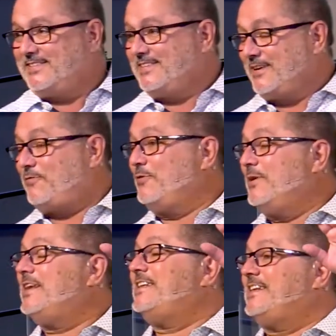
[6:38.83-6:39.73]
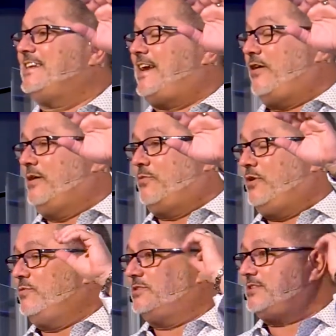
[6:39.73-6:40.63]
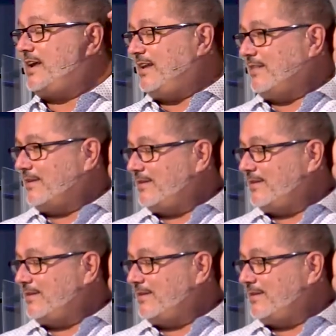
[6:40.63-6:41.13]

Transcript: If you really didn't care anymore, you wouldn't say anything.